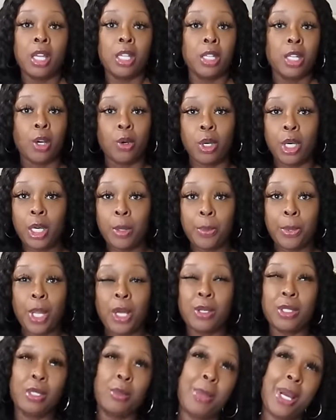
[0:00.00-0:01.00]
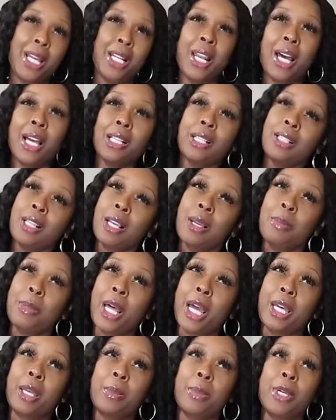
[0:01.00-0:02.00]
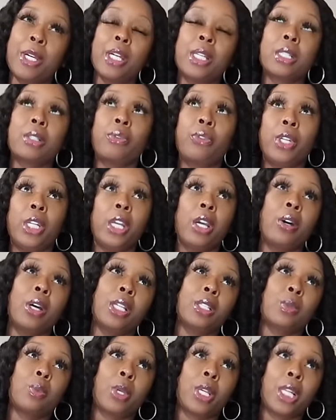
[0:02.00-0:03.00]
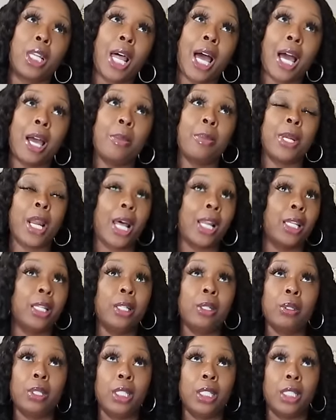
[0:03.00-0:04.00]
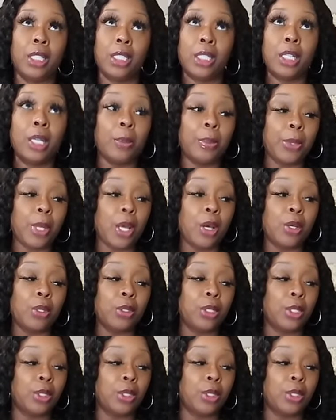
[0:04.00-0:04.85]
No uploads. It might not seem like it because the video has went live, but I literally didn't upload,